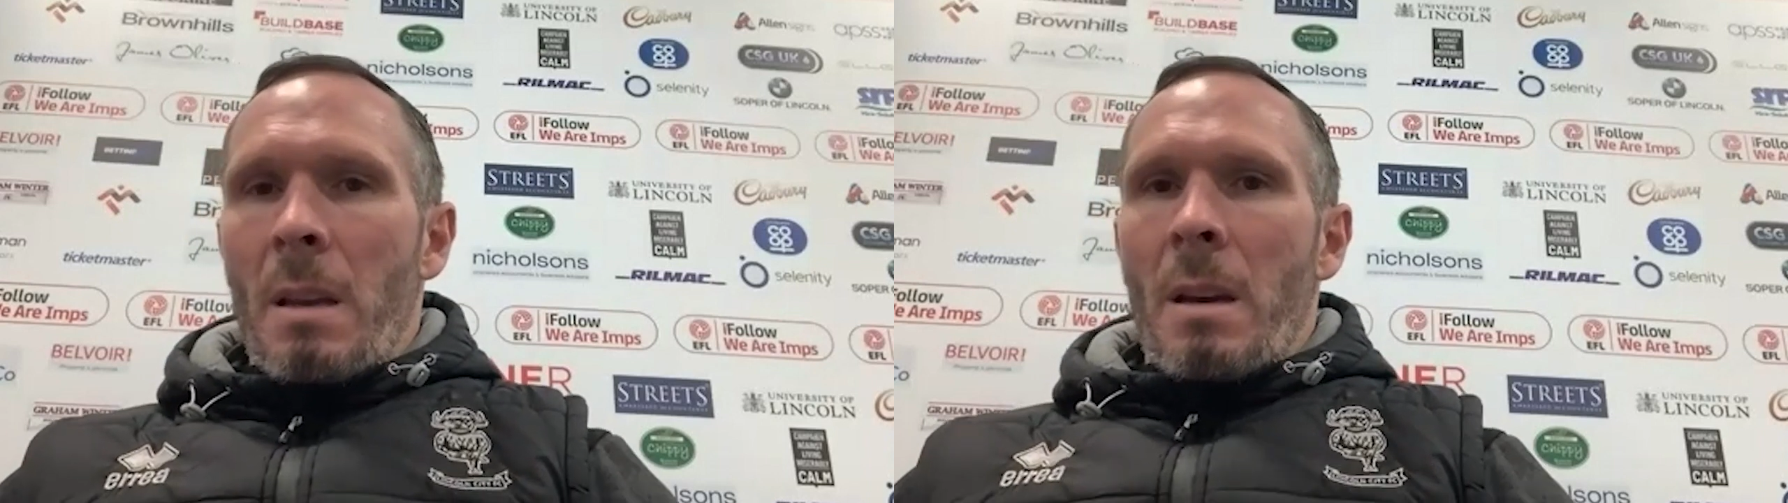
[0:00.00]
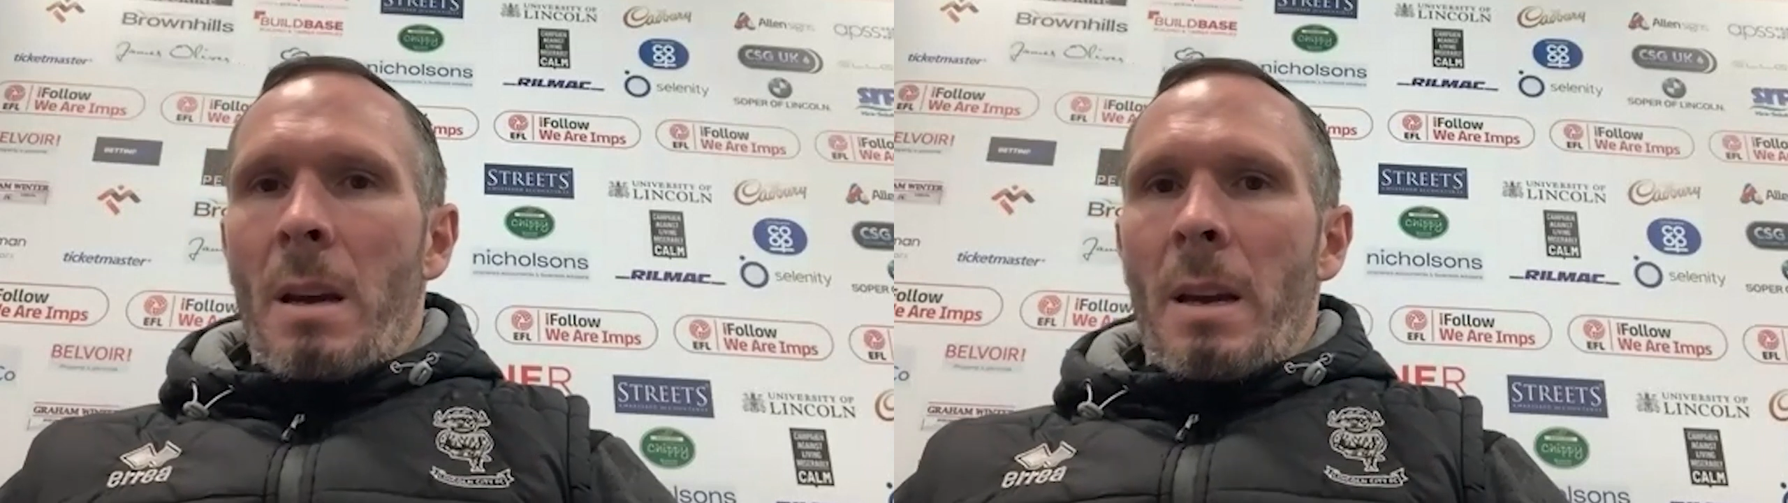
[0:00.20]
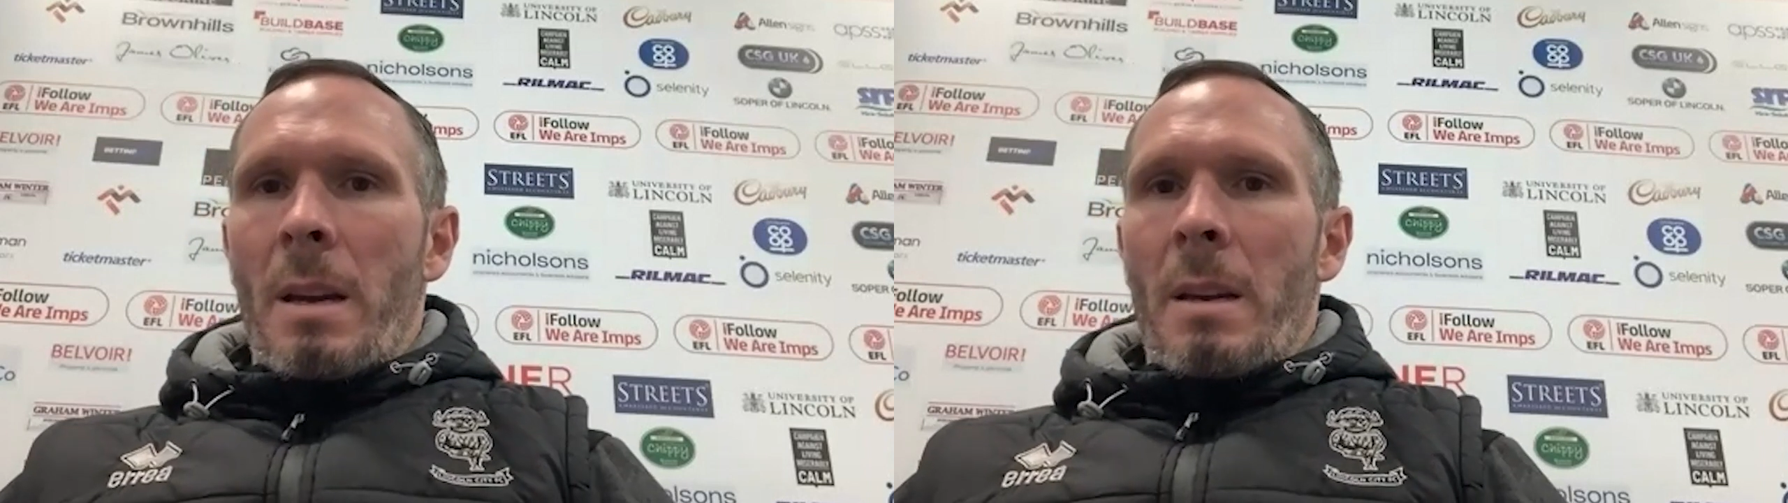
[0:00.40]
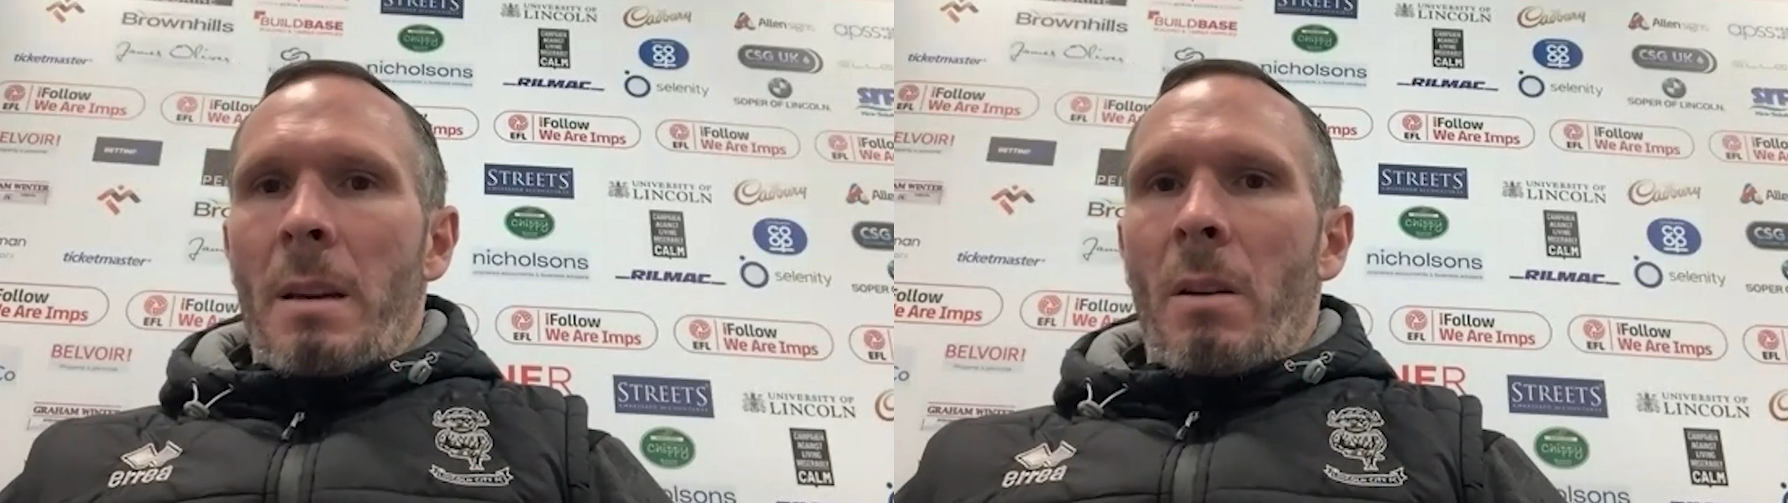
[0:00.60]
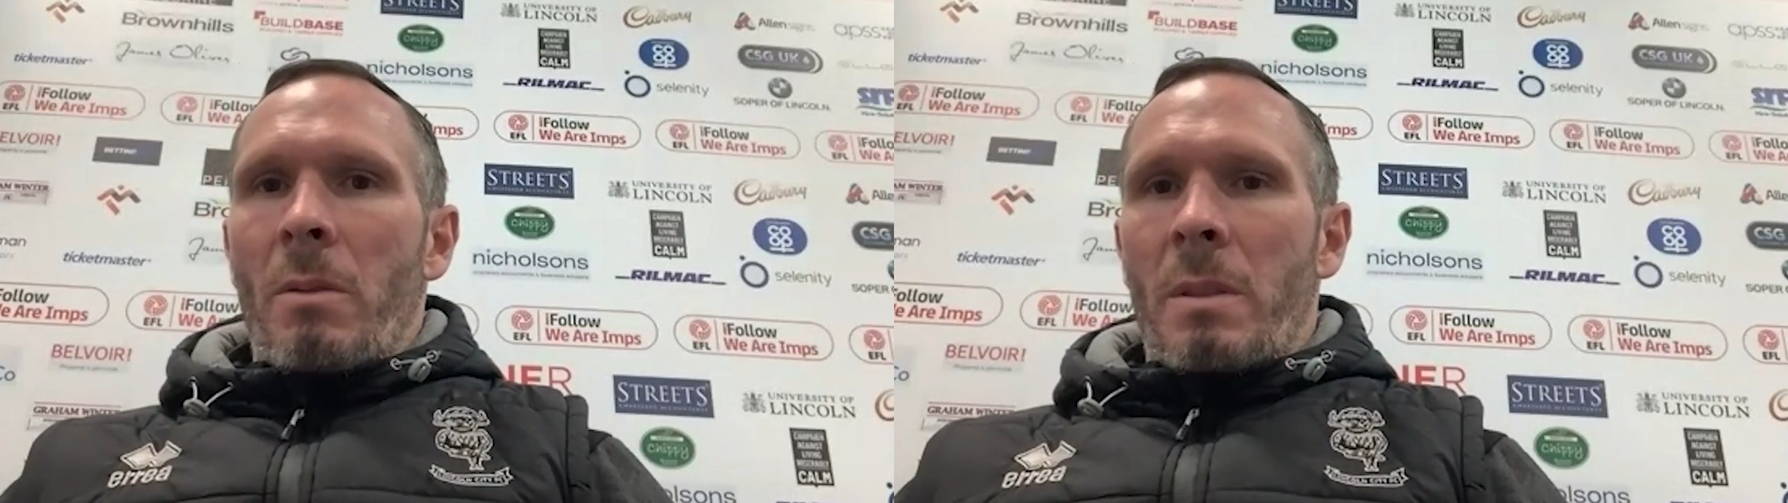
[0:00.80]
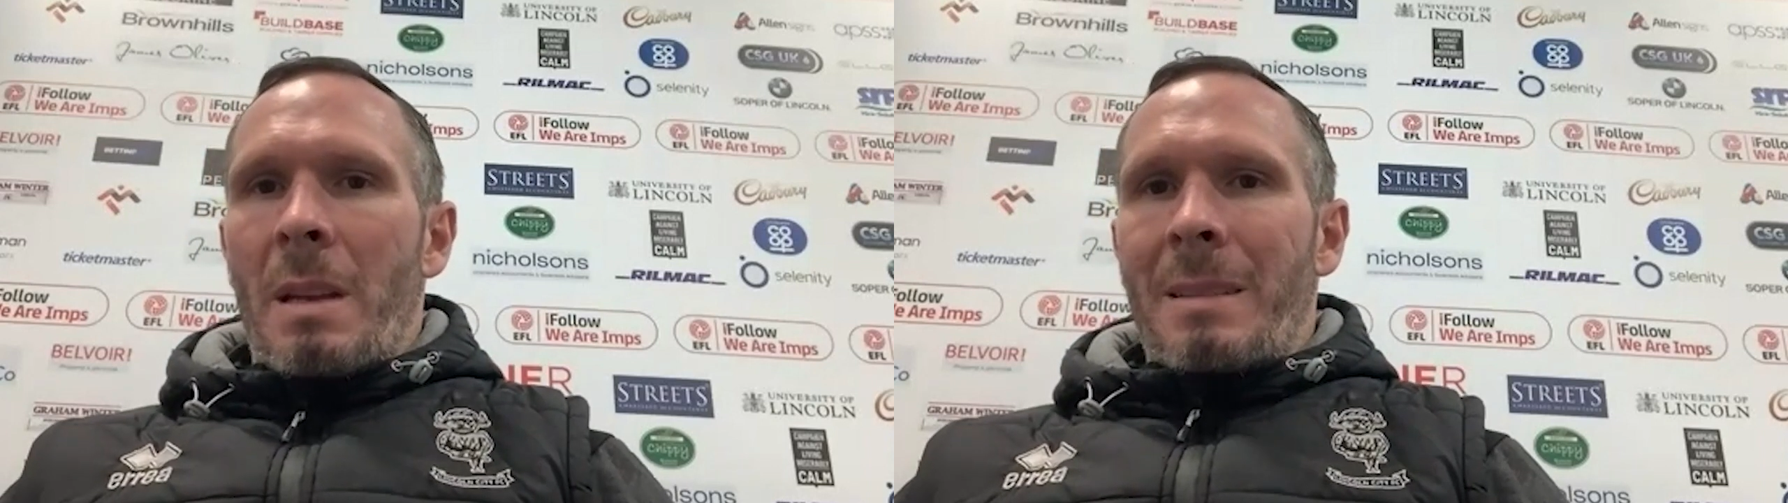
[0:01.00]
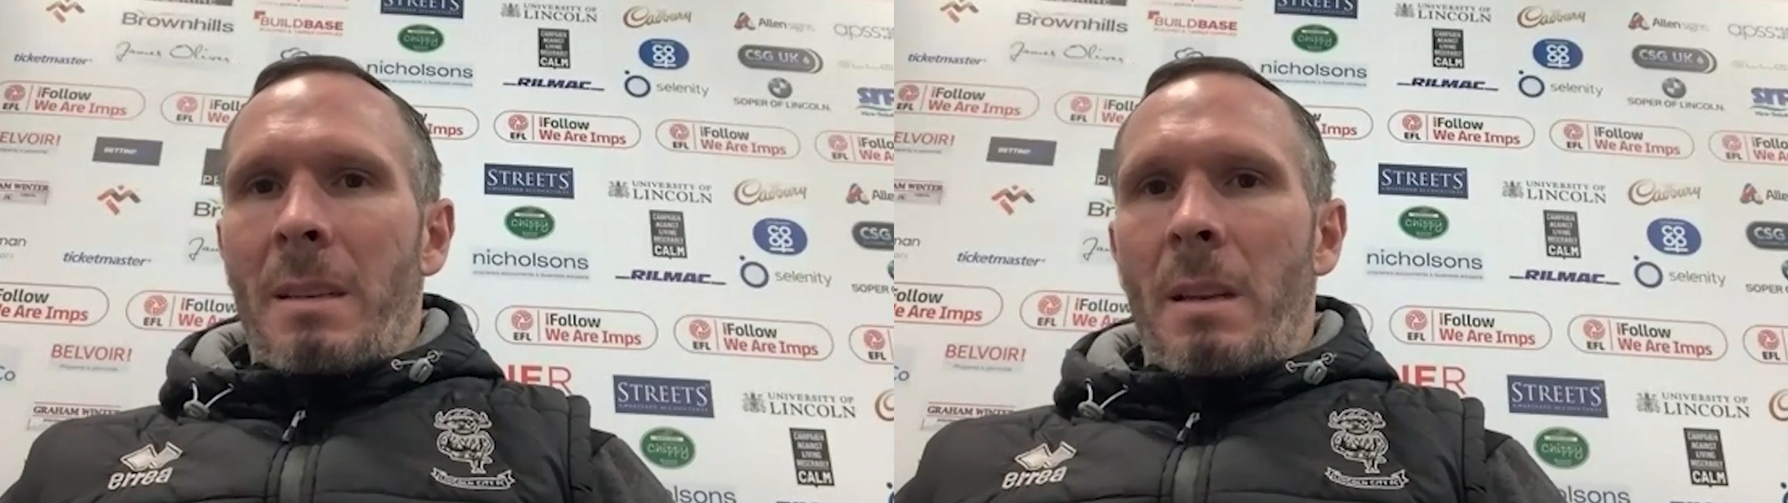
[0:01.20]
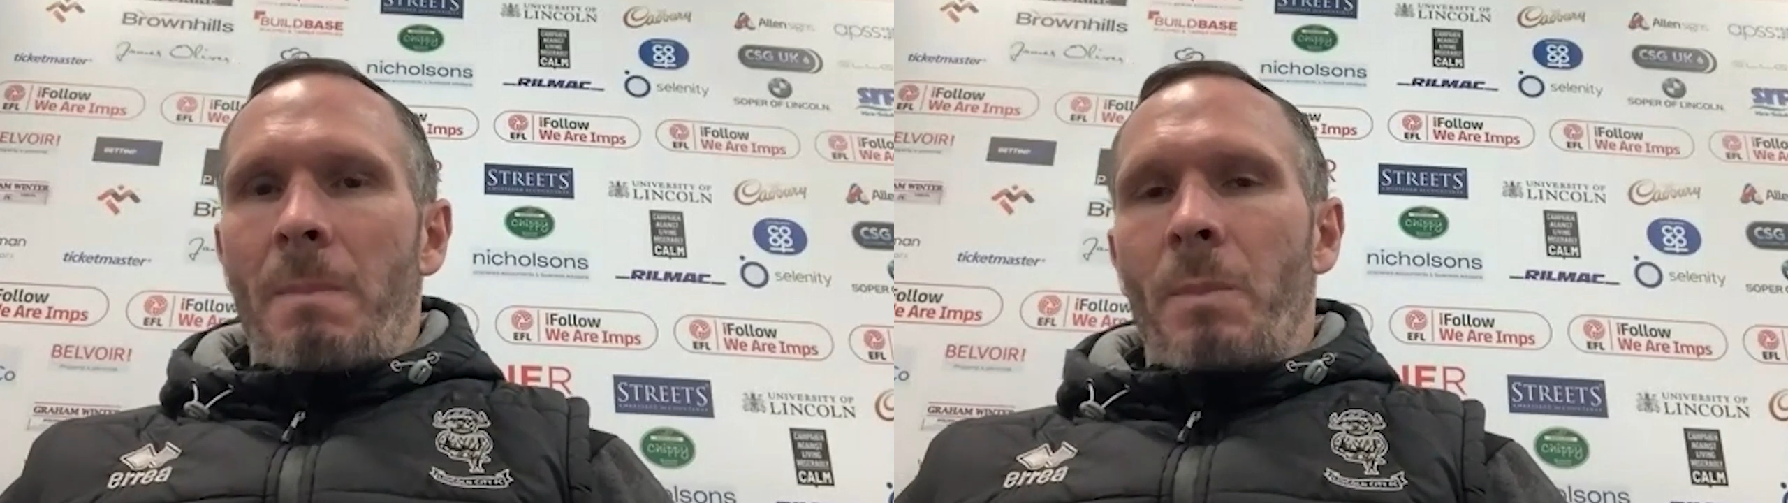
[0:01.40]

uh, on Saturday.